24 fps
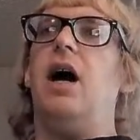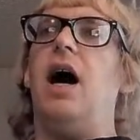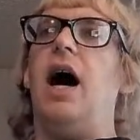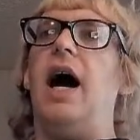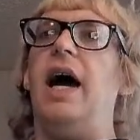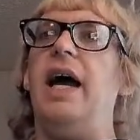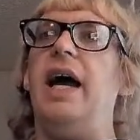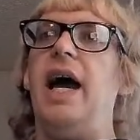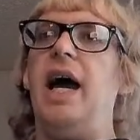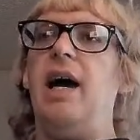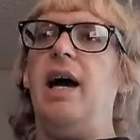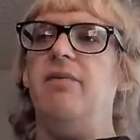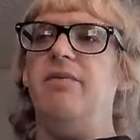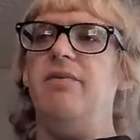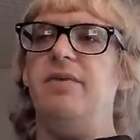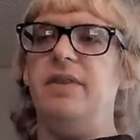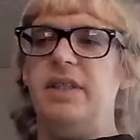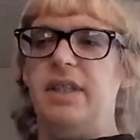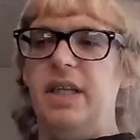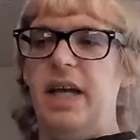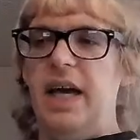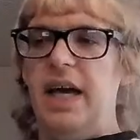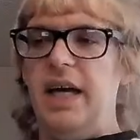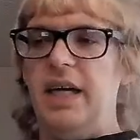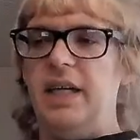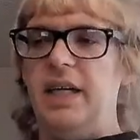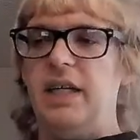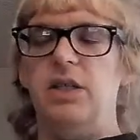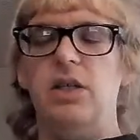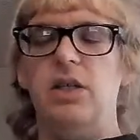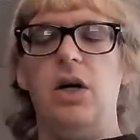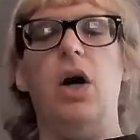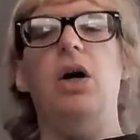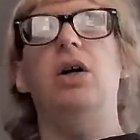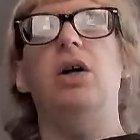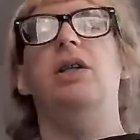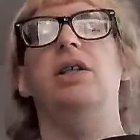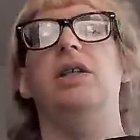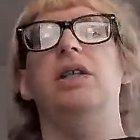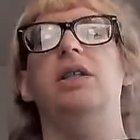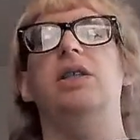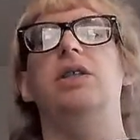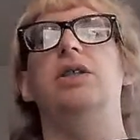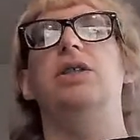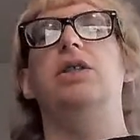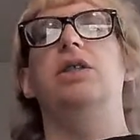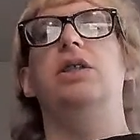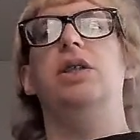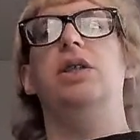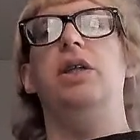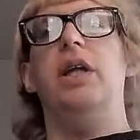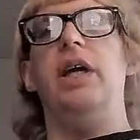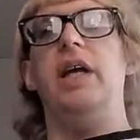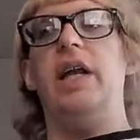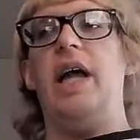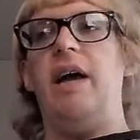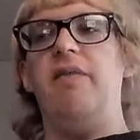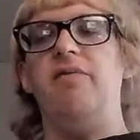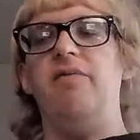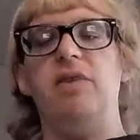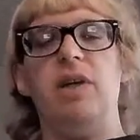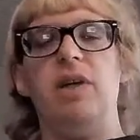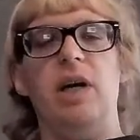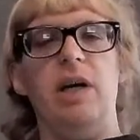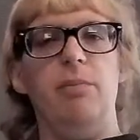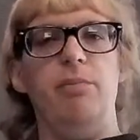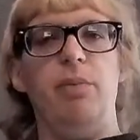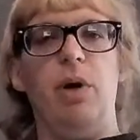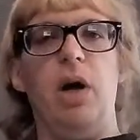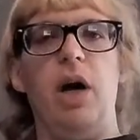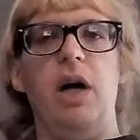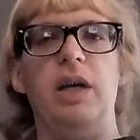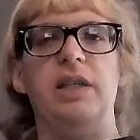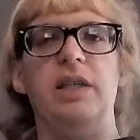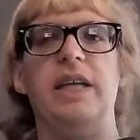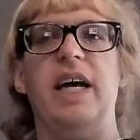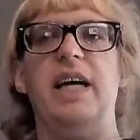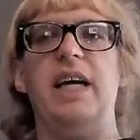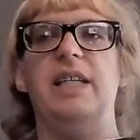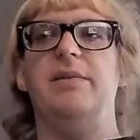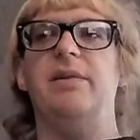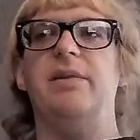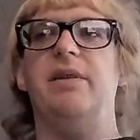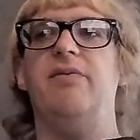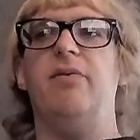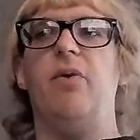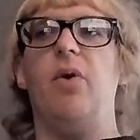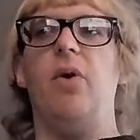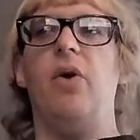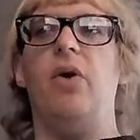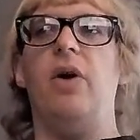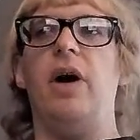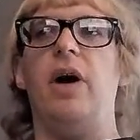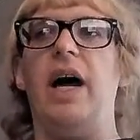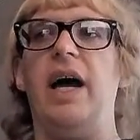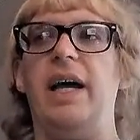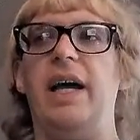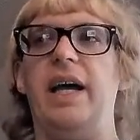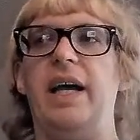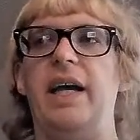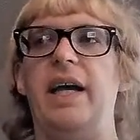I have the tech knowledge, and I've done podcasts before.